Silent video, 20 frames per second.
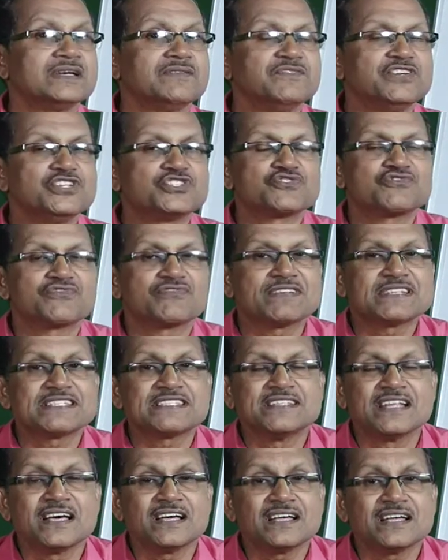We stress
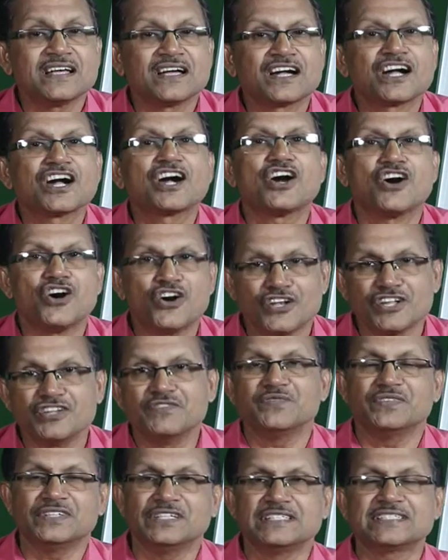the
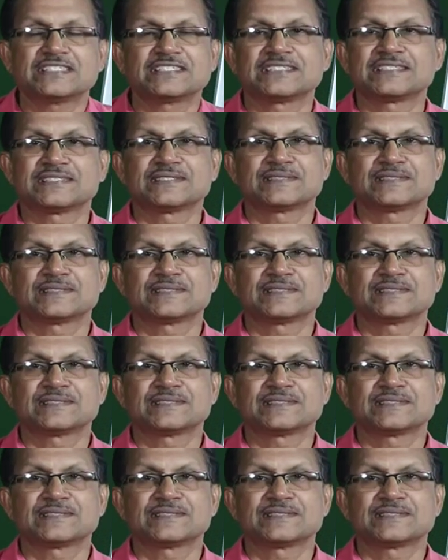consonant words.